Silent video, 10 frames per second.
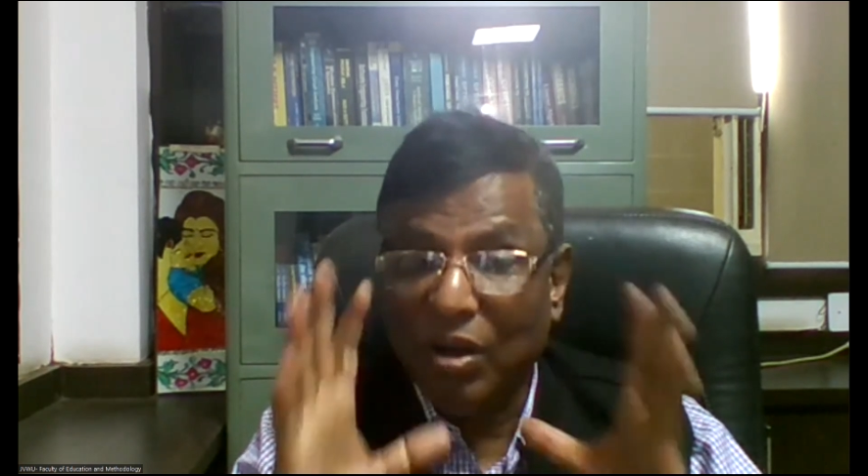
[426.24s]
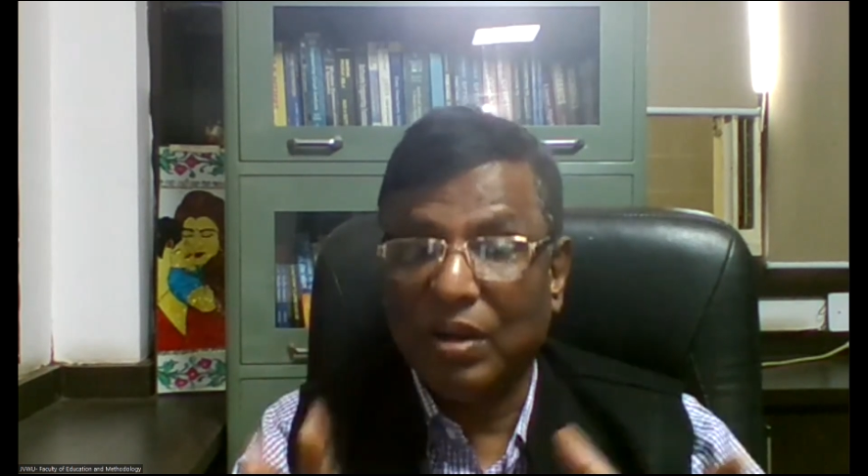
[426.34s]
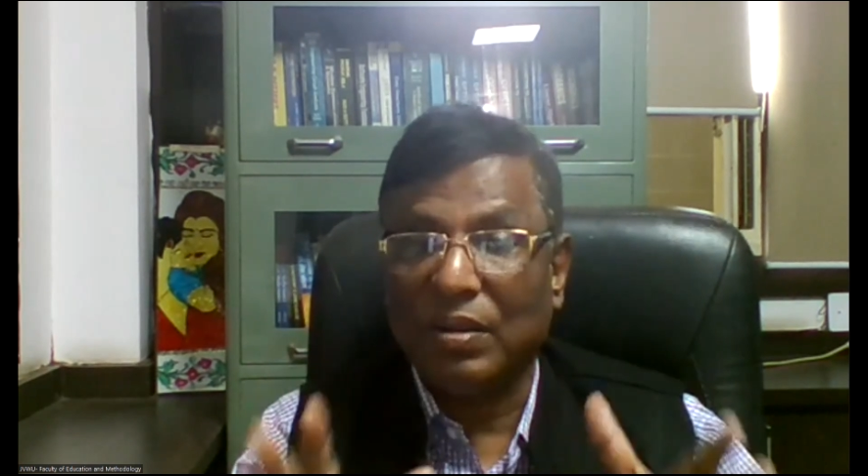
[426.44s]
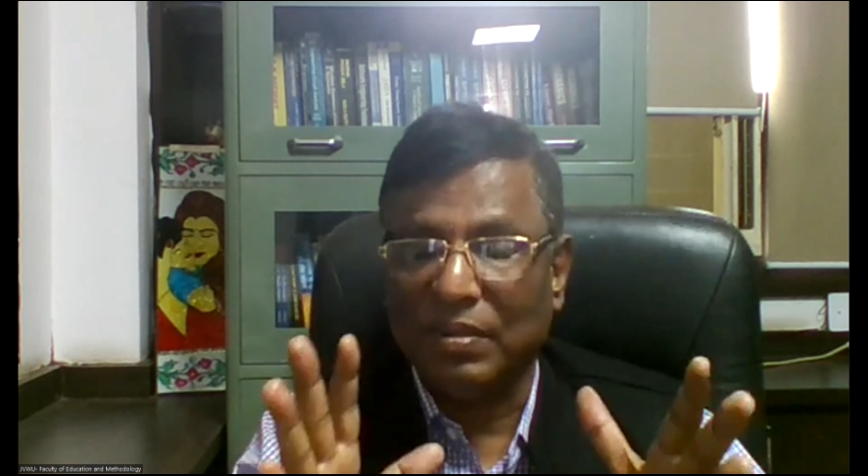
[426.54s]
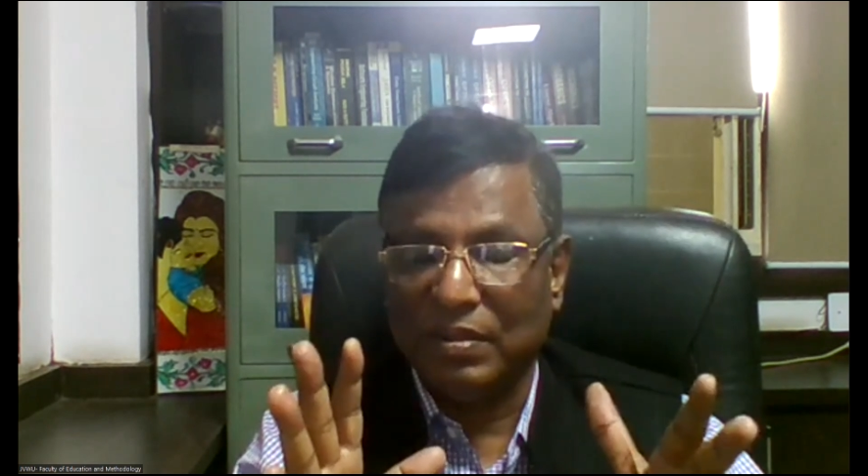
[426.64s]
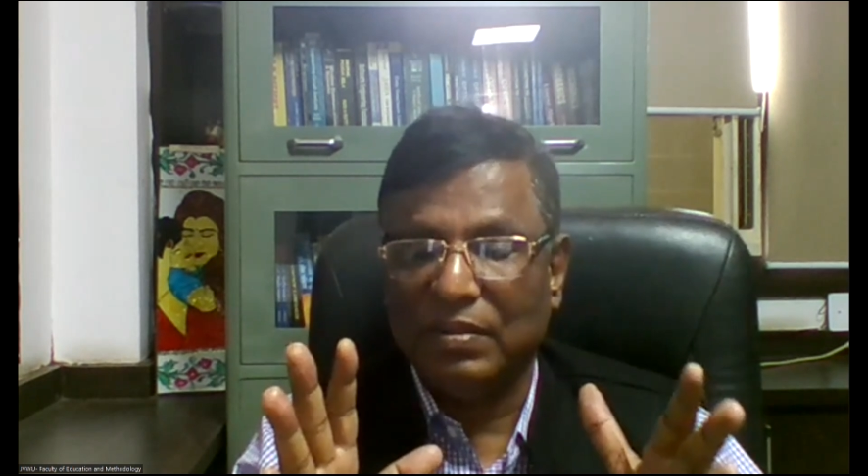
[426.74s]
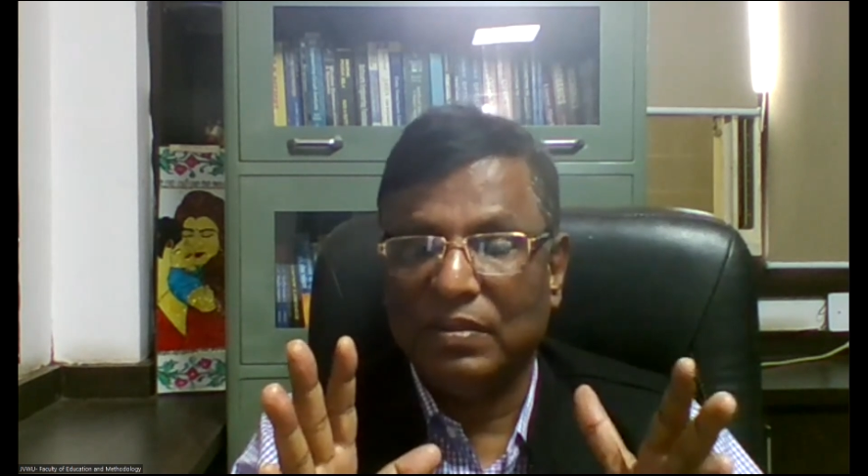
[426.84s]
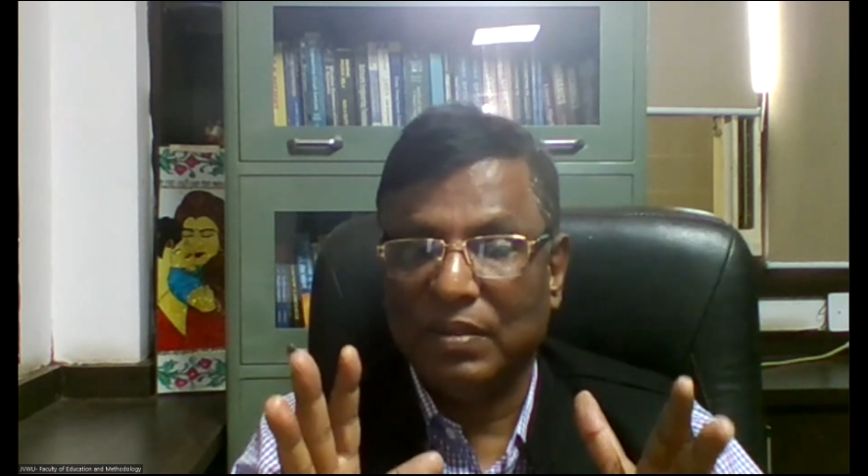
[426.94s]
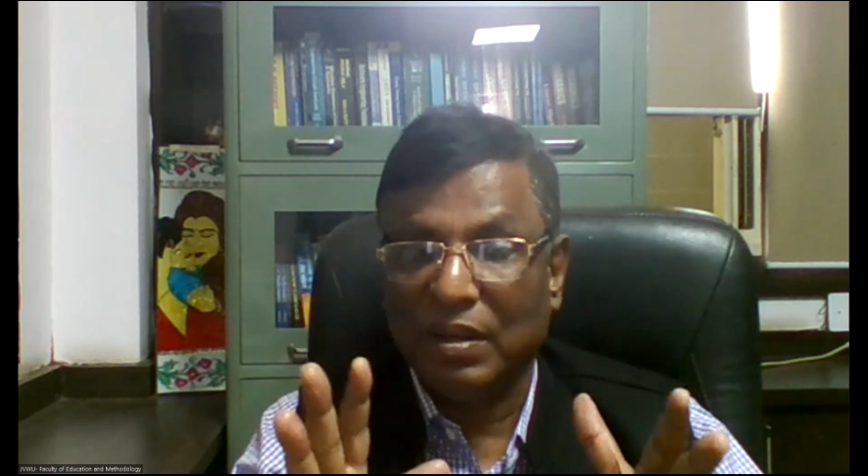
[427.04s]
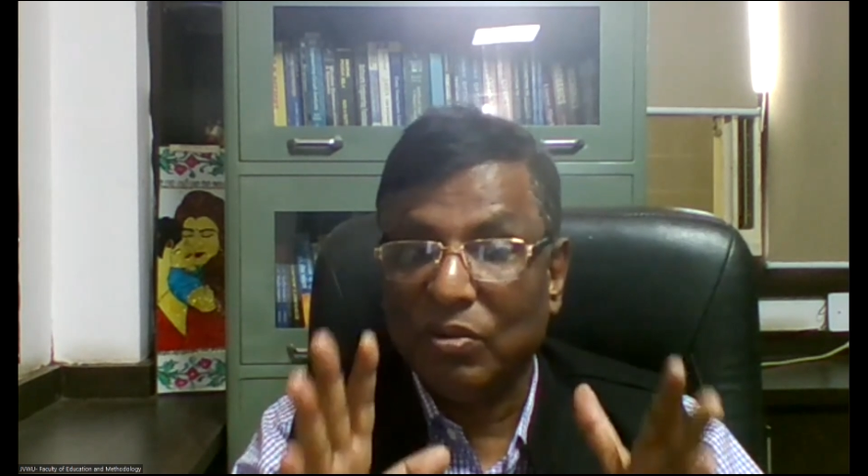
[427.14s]

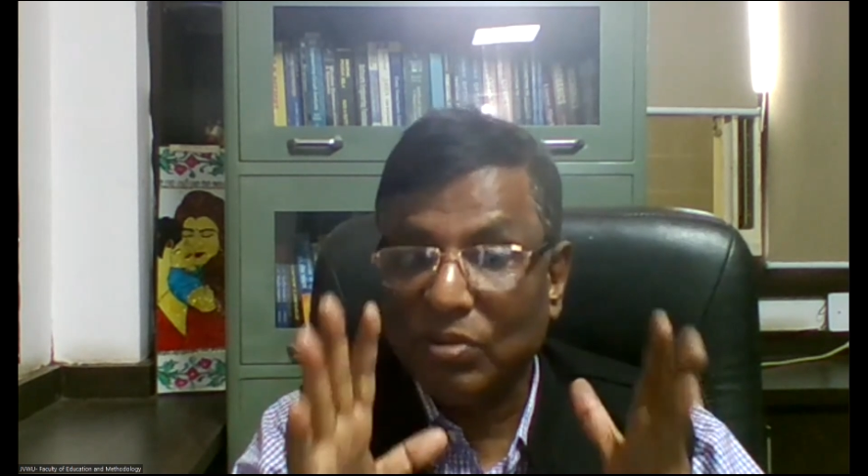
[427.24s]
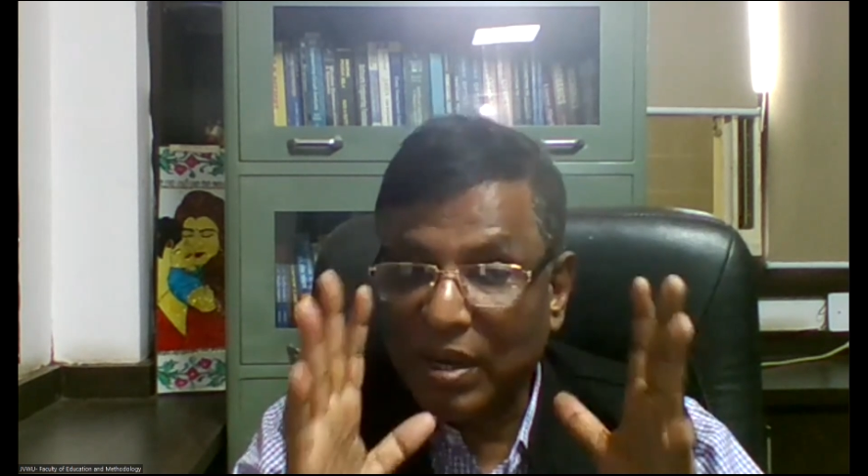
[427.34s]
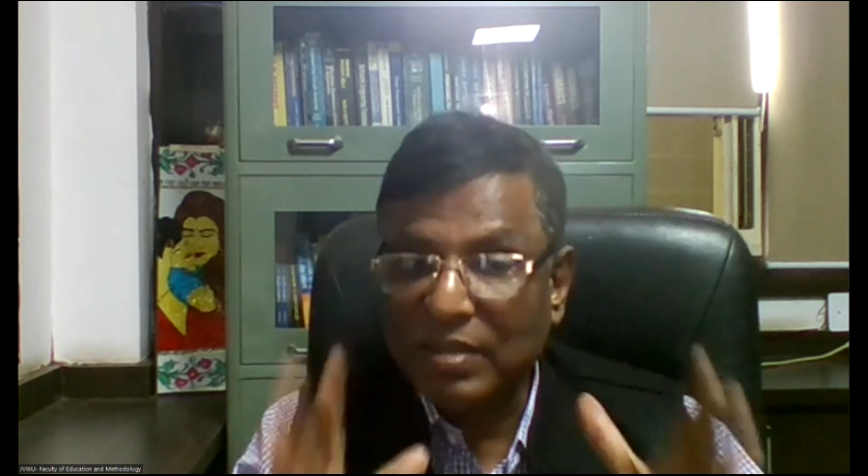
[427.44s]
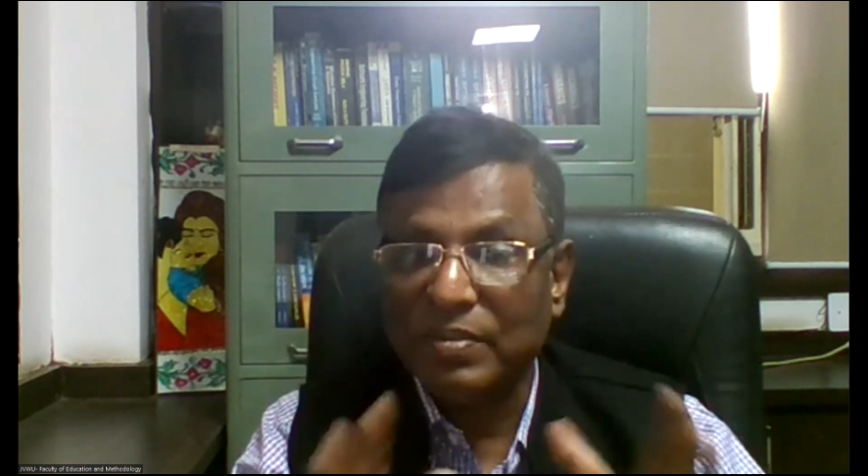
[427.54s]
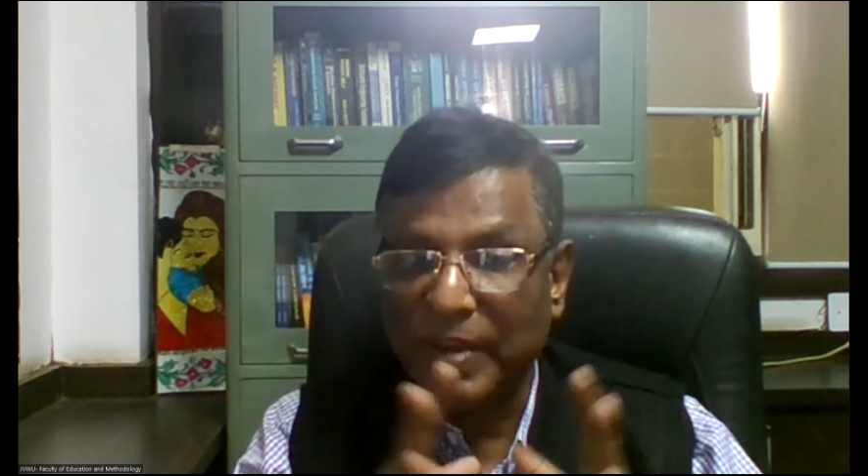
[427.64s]
Or another